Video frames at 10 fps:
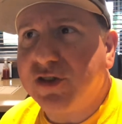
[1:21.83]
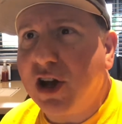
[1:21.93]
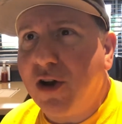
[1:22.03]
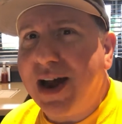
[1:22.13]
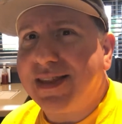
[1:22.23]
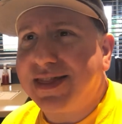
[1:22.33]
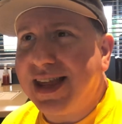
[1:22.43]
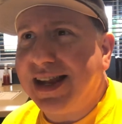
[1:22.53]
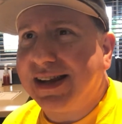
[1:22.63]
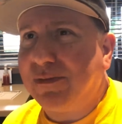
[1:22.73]
So I
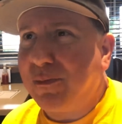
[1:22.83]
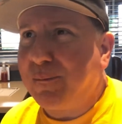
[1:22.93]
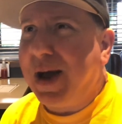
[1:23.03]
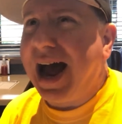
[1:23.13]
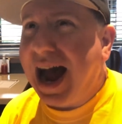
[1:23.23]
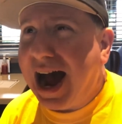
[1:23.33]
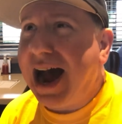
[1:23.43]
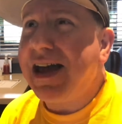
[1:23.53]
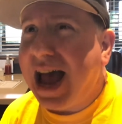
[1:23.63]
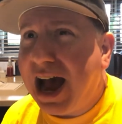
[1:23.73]
think
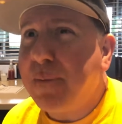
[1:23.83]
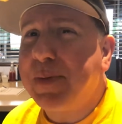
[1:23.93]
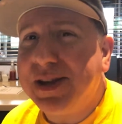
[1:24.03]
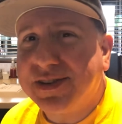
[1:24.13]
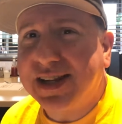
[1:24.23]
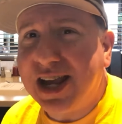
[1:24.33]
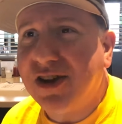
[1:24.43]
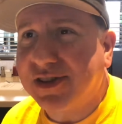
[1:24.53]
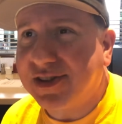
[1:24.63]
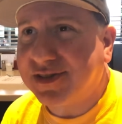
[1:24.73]
I'll be
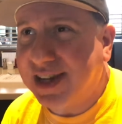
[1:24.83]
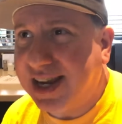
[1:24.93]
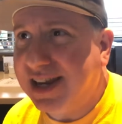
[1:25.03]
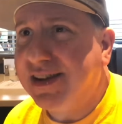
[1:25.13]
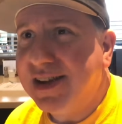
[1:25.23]
scared to see